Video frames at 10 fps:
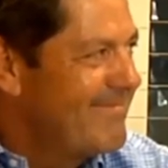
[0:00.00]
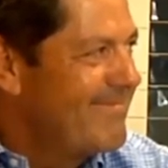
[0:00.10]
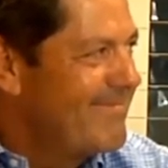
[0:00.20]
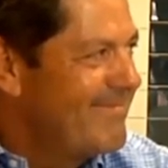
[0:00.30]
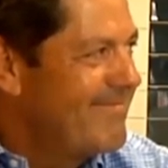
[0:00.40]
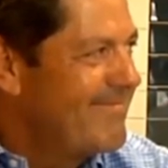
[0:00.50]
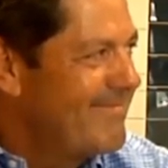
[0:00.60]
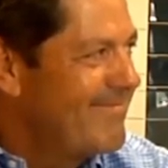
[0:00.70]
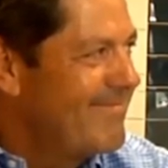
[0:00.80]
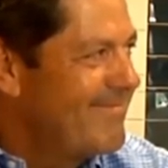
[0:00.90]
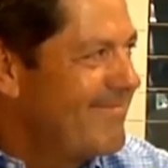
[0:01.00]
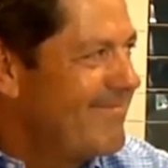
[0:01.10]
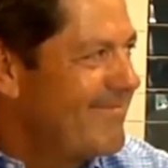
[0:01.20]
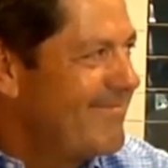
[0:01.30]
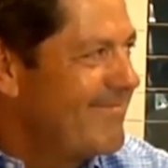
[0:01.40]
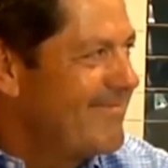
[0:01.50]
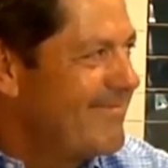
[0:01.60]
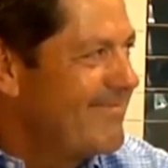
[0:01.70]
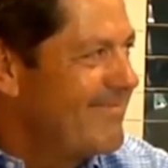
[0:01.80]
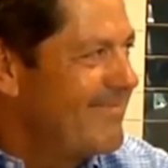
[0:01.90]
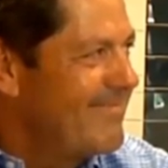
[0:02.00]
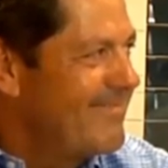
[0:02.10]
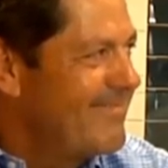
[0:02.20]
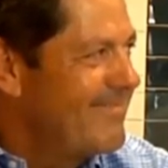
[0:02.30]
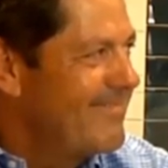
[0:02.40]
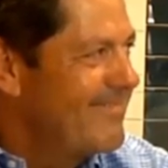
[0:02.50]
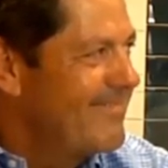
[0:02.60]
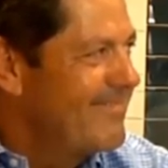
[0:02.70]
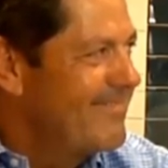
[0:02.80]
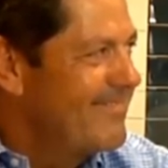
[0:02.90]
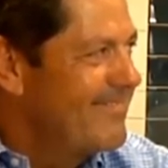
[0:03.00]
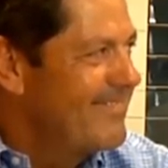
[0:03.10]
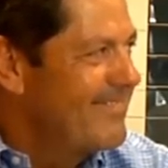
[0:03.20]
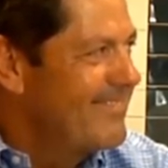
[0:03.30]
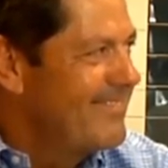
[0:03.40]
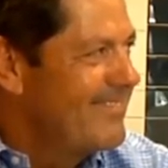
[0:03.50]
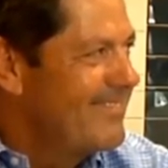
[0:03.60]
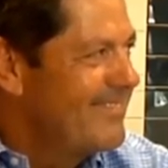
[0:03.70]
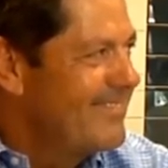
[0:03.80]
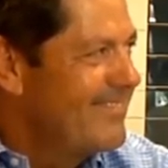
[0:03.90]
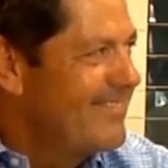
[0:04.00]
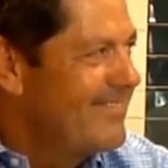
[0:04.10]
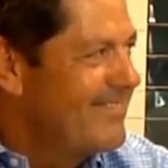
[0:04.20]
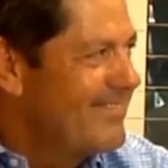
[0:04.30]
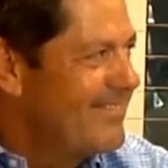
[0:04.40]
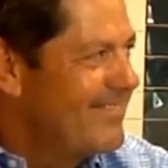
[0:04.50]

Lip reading: [no speech]